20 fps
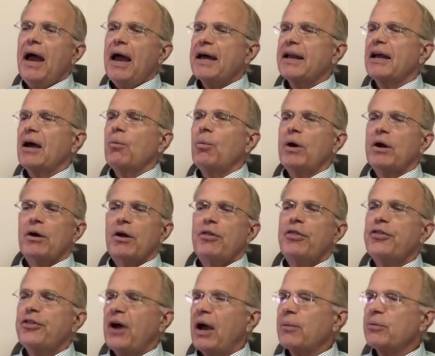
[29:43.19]
And I went
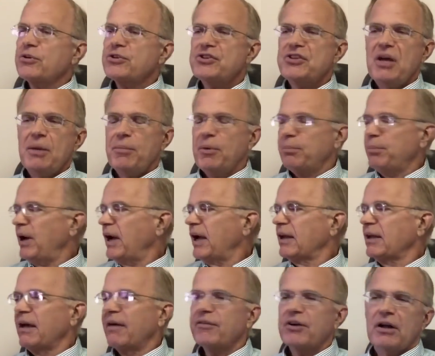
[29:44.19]
on thyrostim, and by
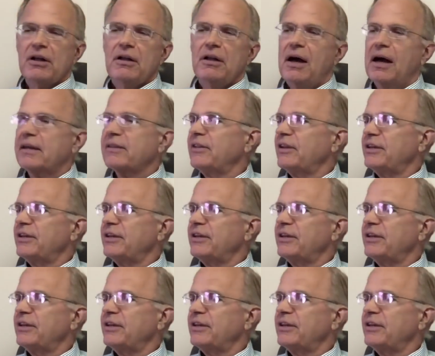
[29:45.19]
11 o'clock